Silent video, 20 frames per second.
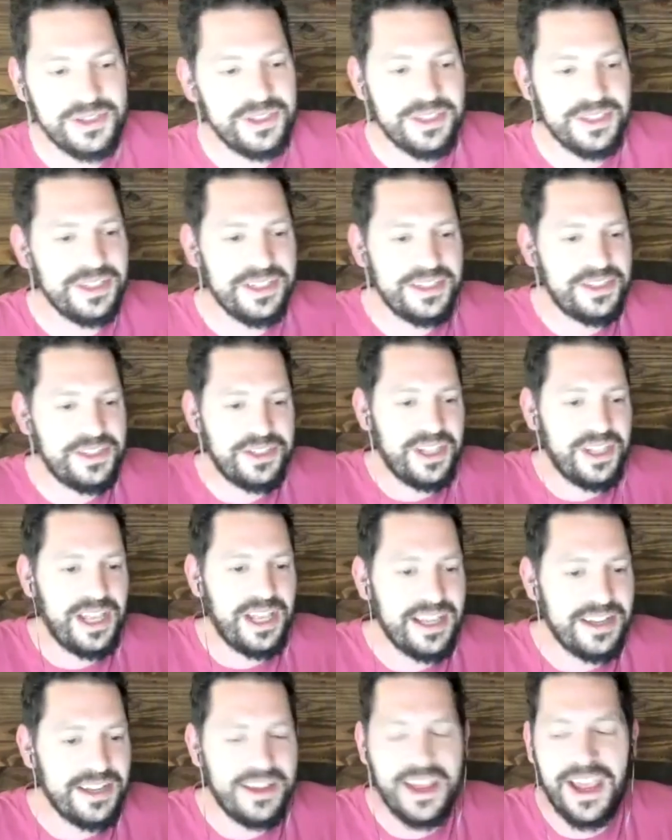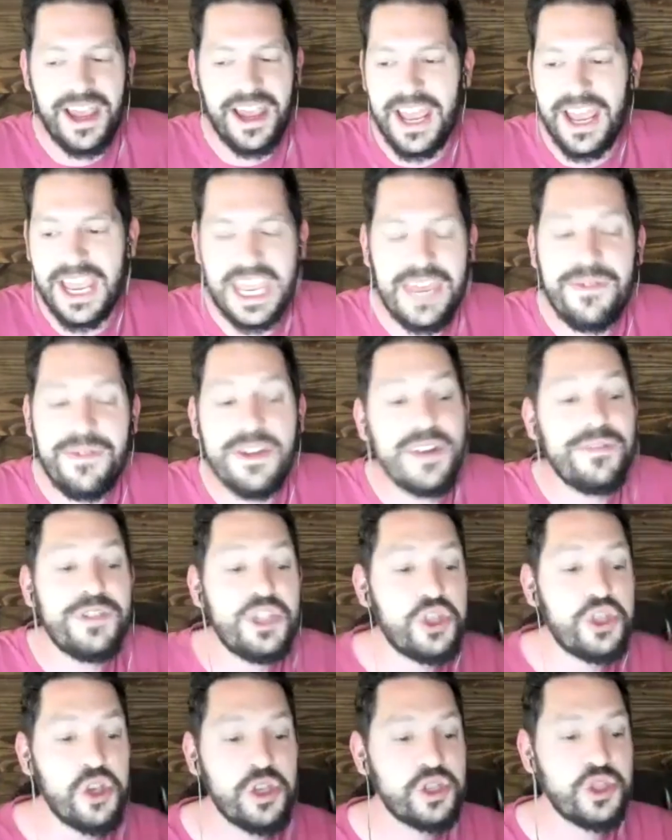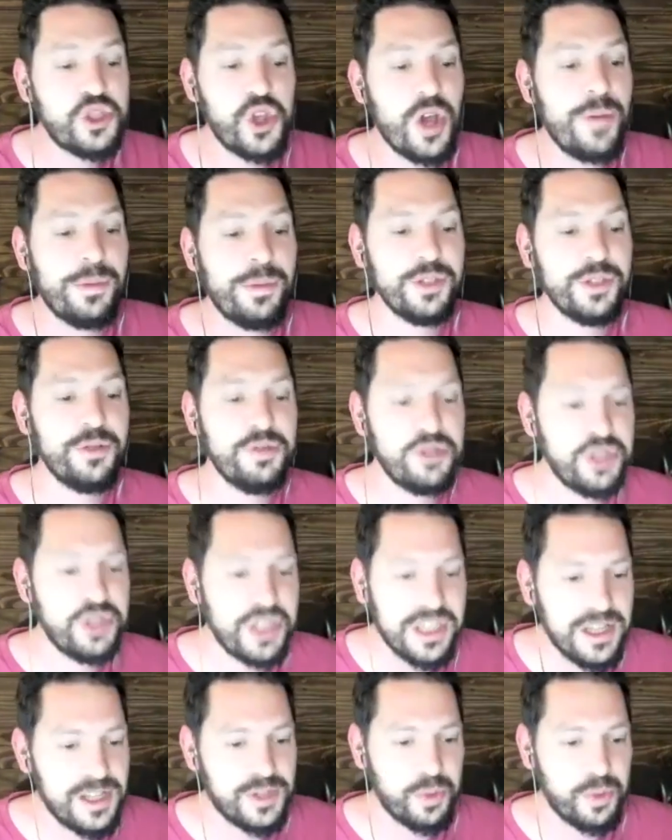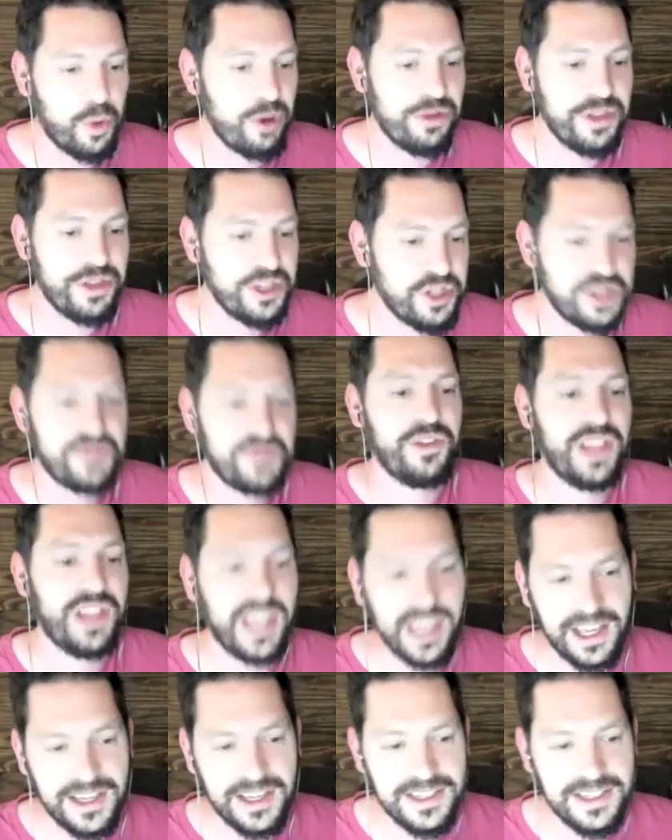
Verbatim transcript: it's, even if it's just John Belushi, it's worth it just for that.